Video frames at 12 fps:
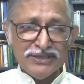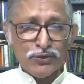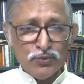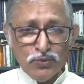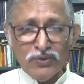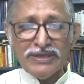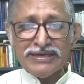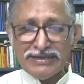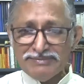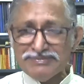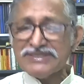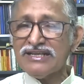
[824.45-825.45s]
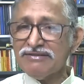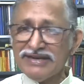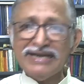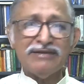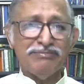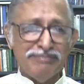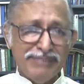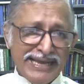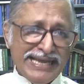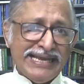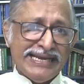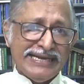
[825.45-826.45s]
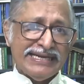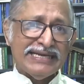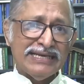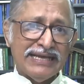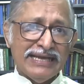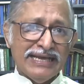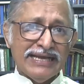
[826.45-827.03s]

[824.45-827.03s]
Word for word: The ruler himself had made